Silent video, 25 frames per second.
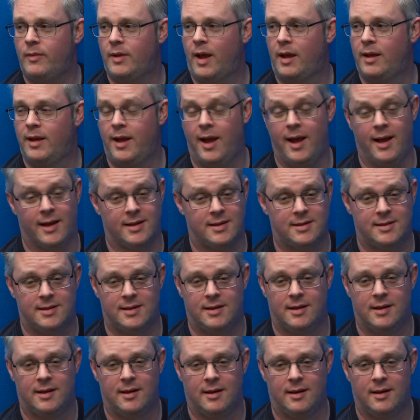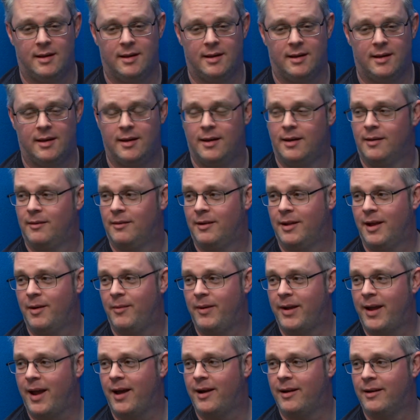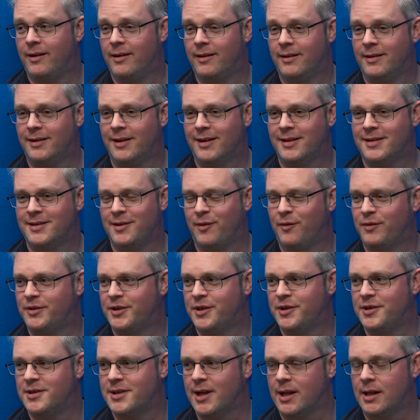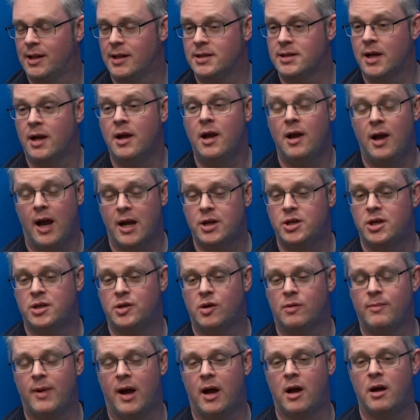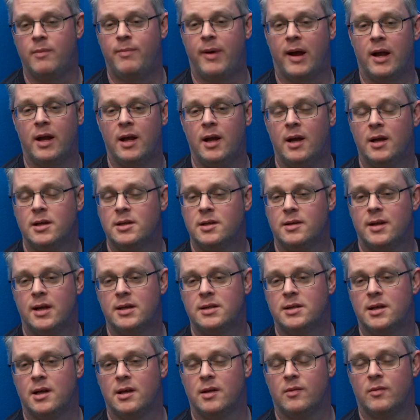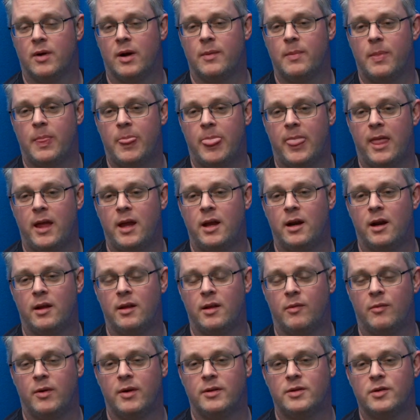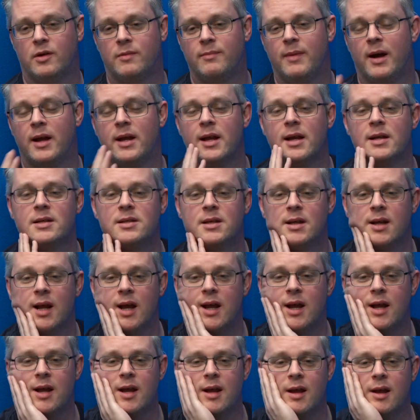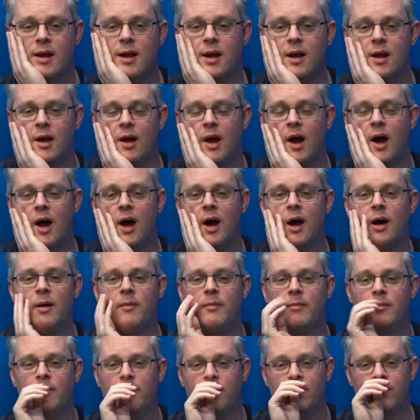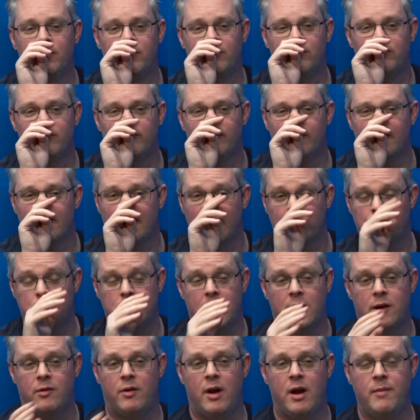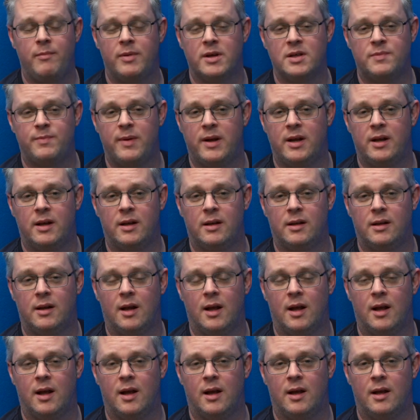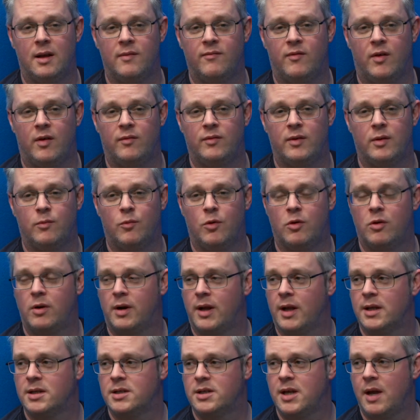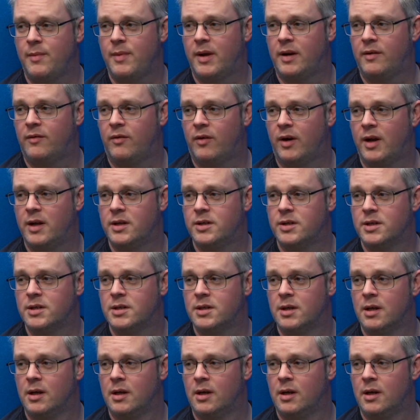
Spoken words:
Yes. Well, there we go. That's not too subtle, is it? Actually, talking about OPEC, so there's another one, that we were talking about yesterday. Saudi Arabia's been involved in the war against Yemen for ages,